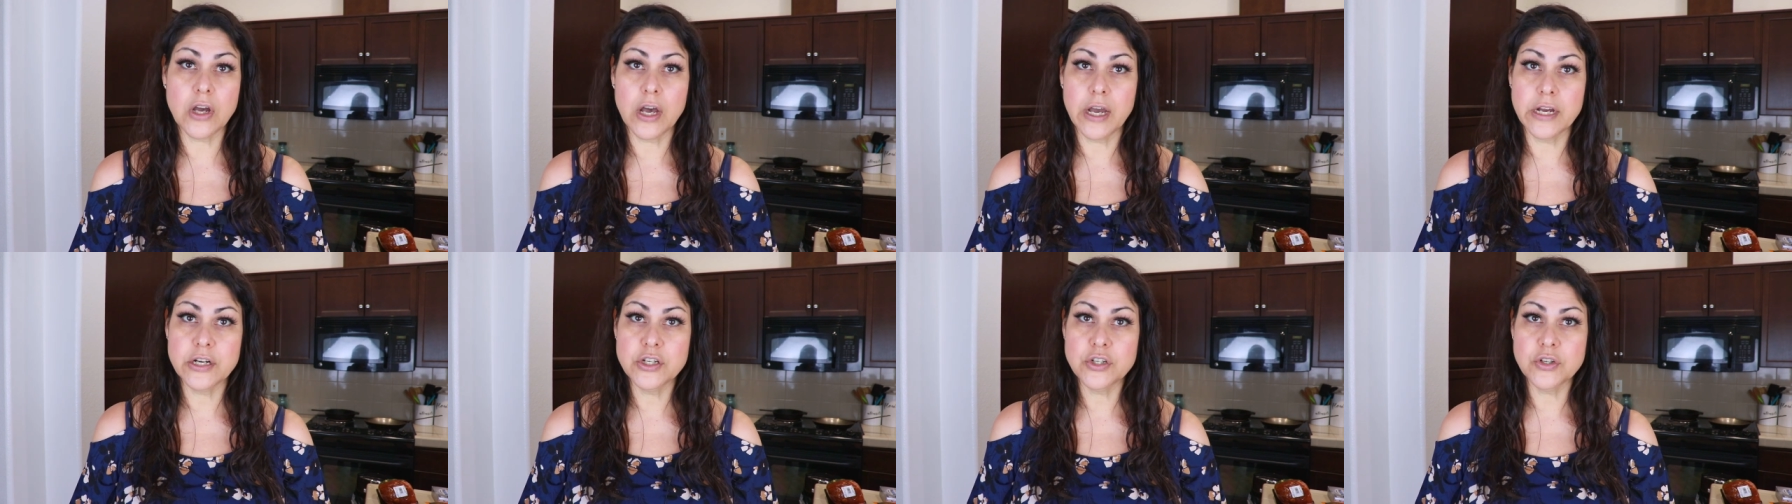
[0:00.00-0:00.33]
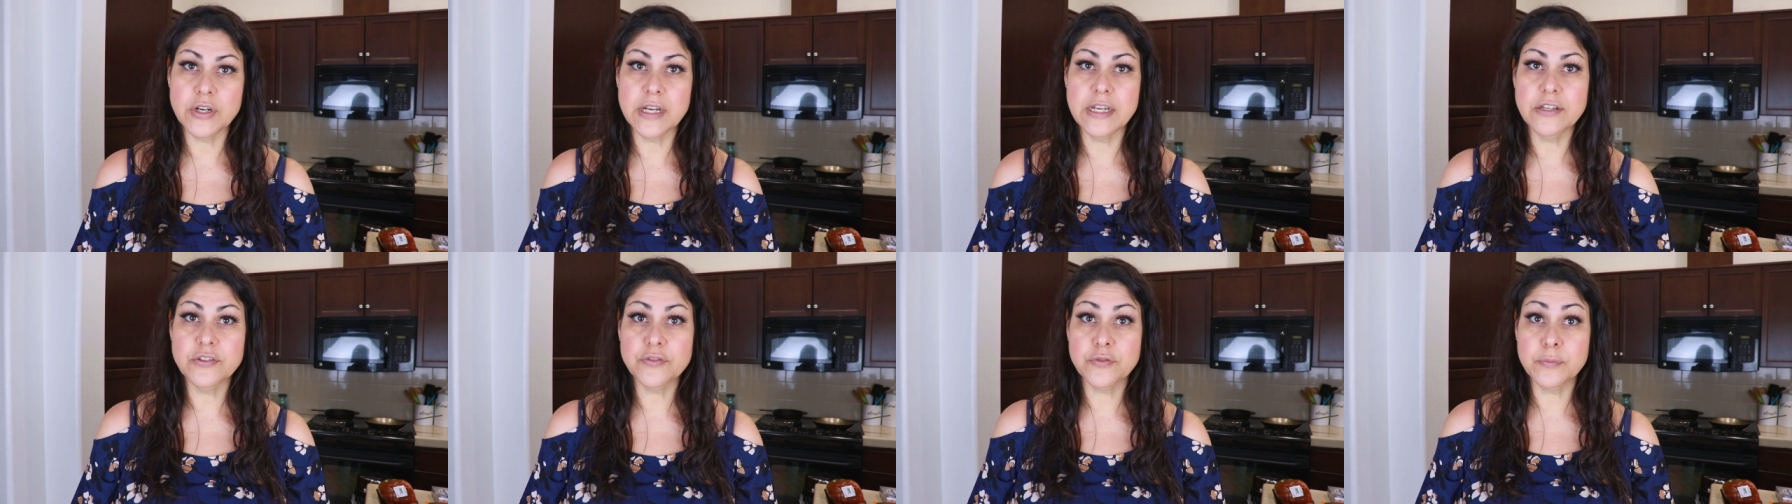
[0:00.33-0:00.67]

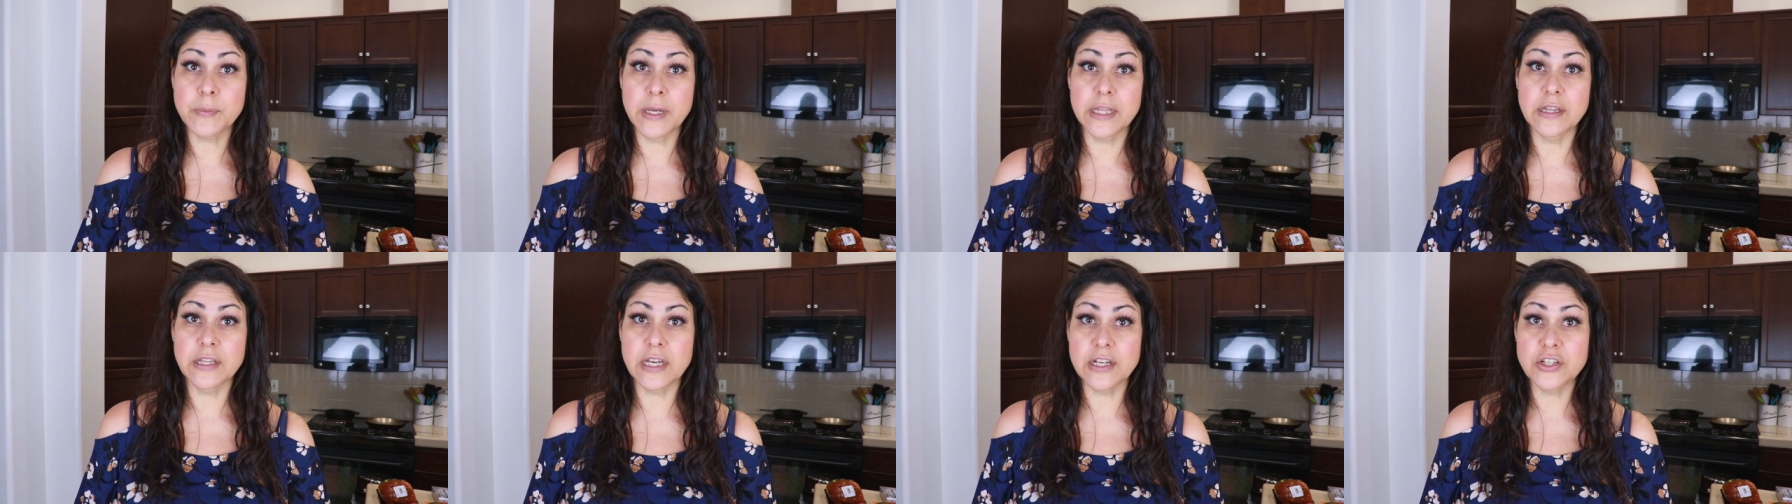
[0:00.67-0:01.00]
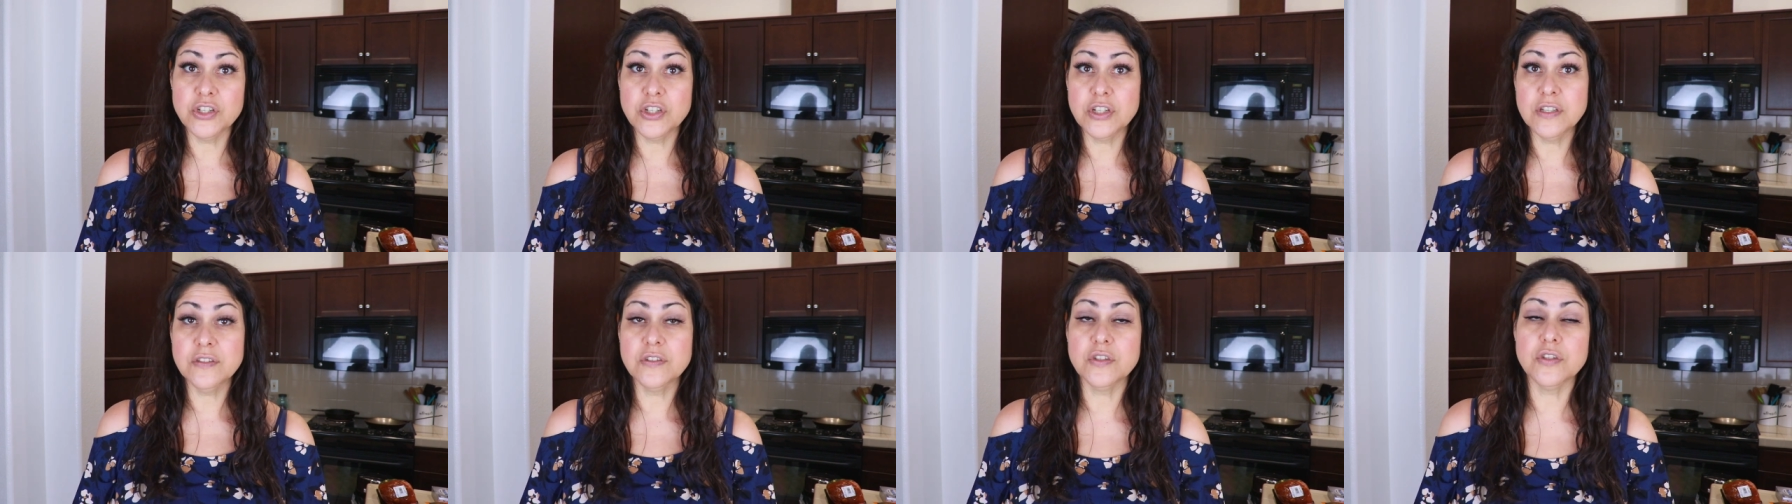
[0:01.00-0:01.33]
entrees for my
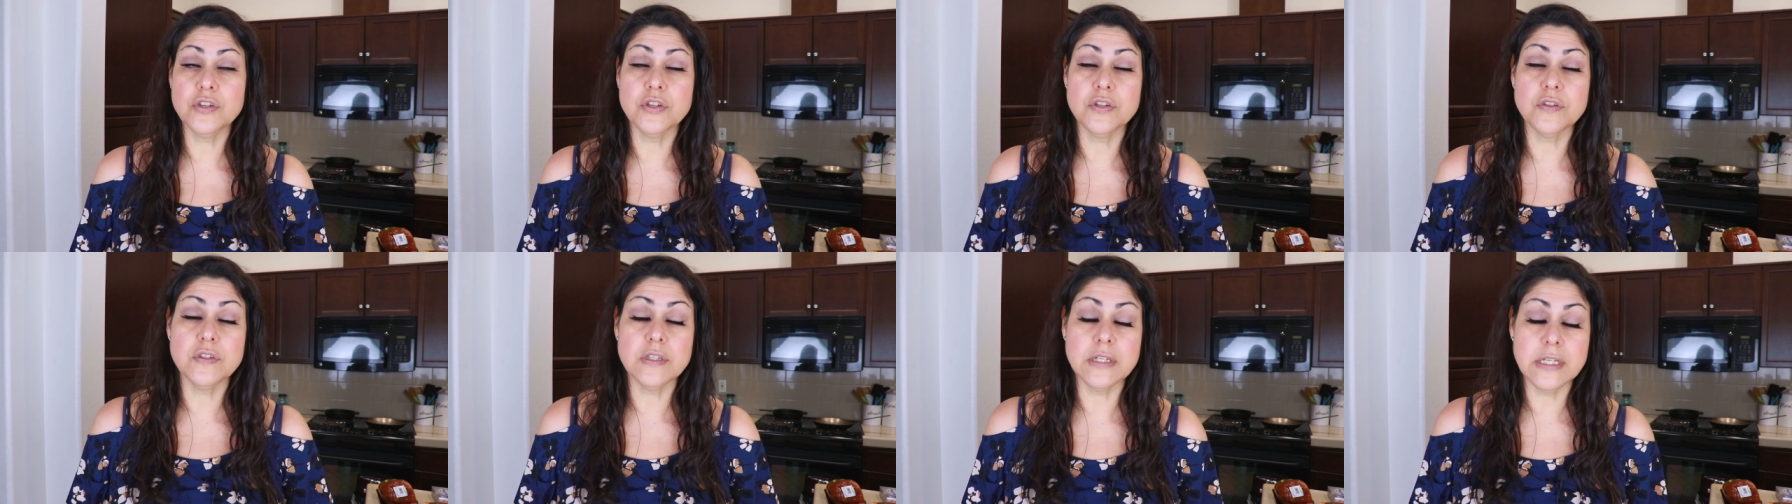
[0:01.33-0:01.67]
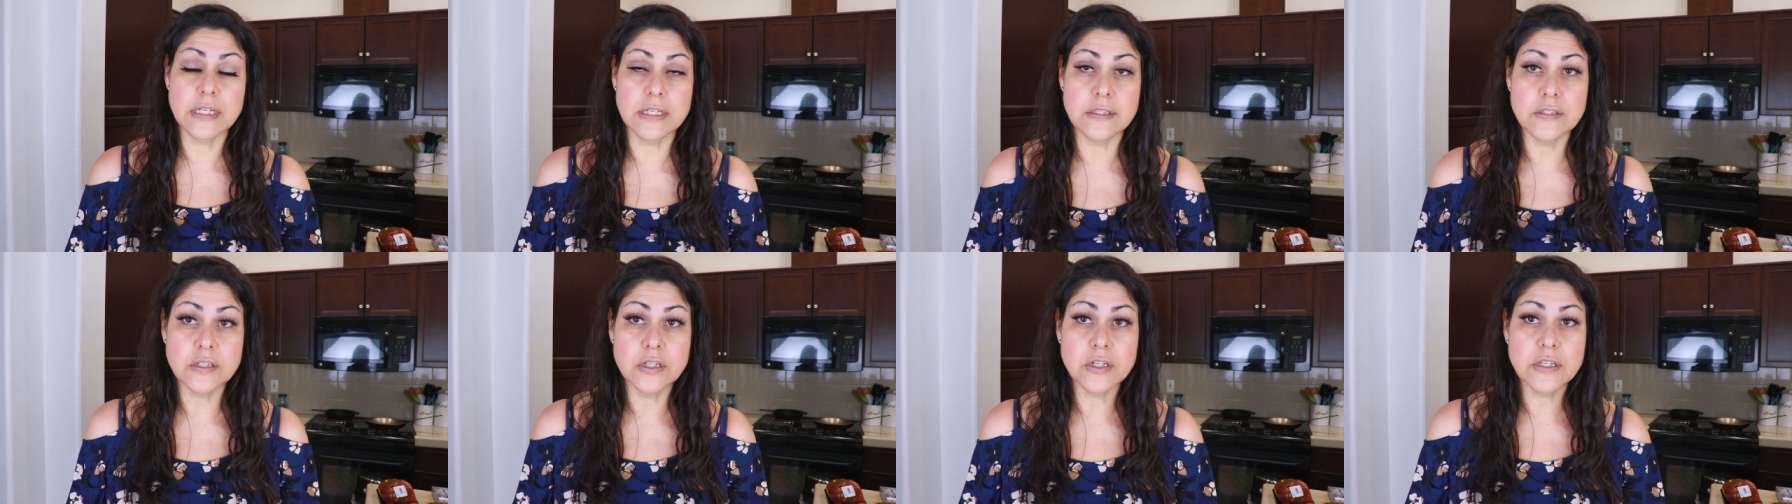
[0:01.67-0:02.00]
lunches. It's just
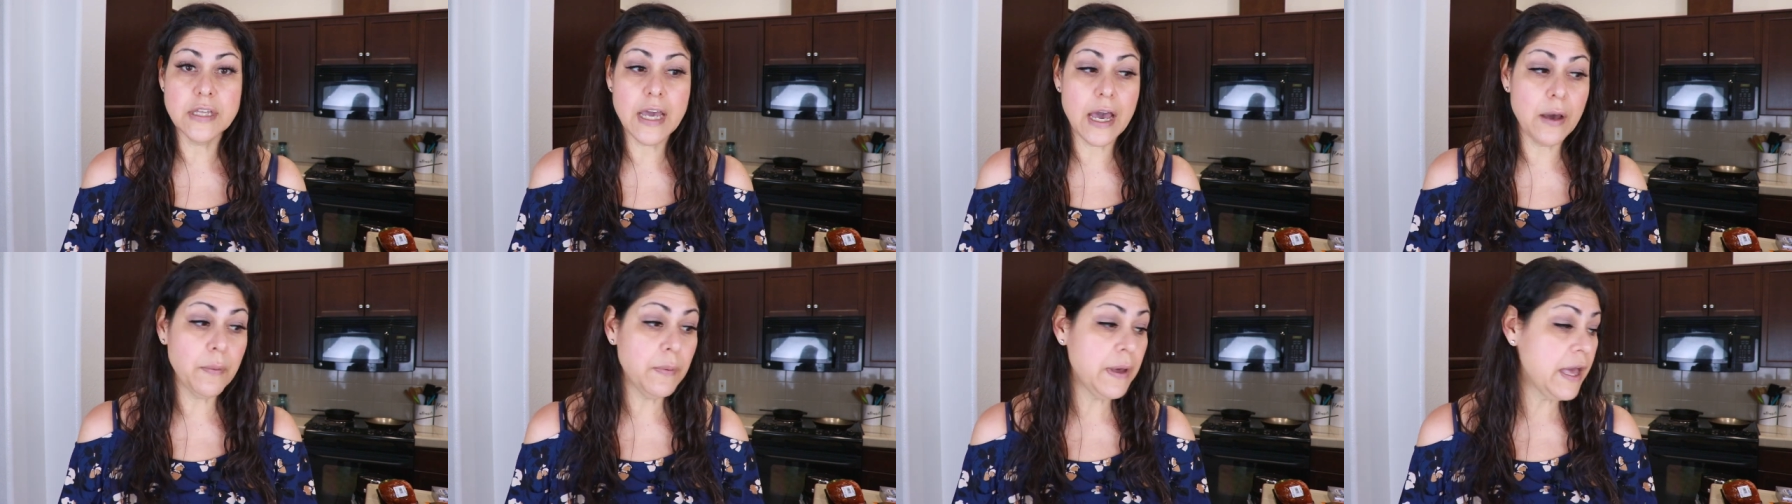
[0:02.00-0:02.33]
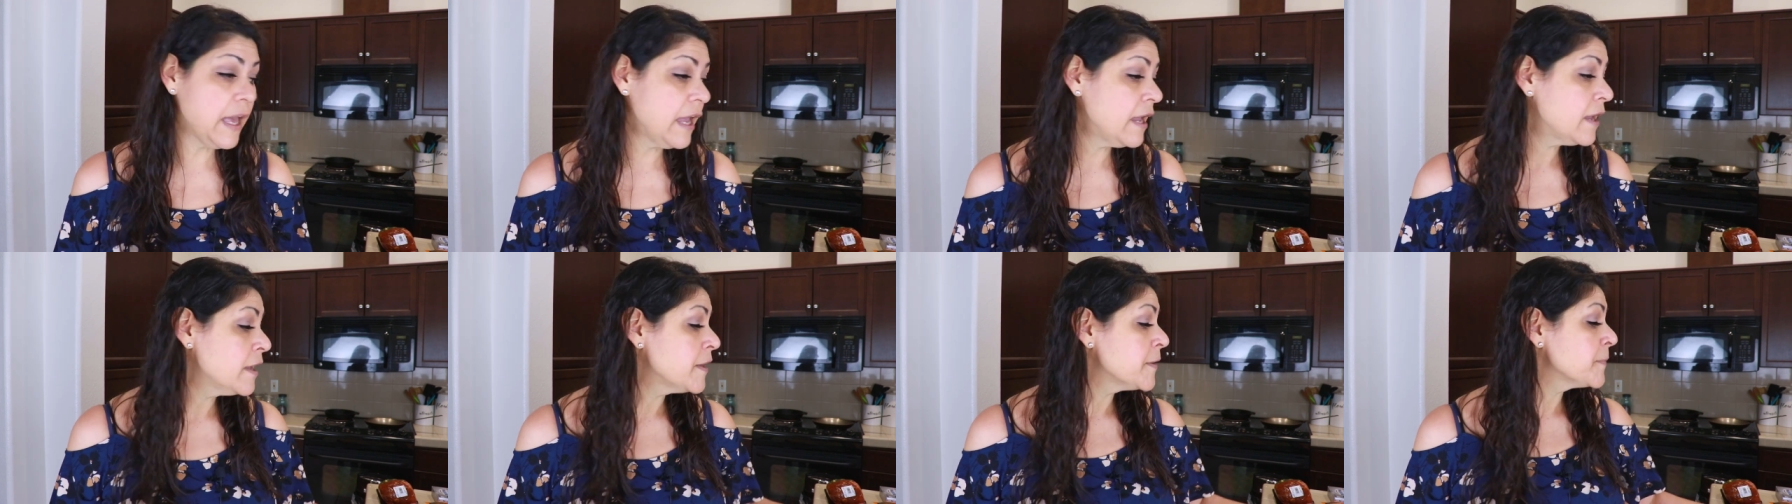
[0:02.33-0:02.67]
easier that
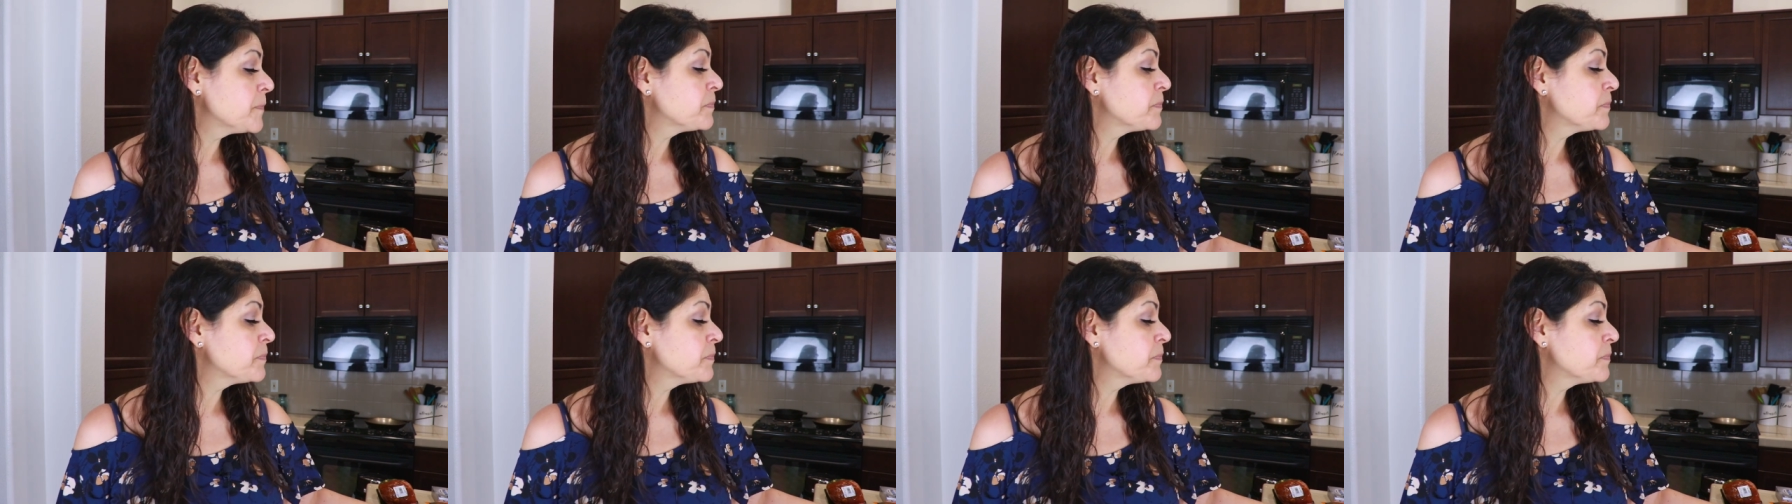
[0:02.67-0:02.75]
way.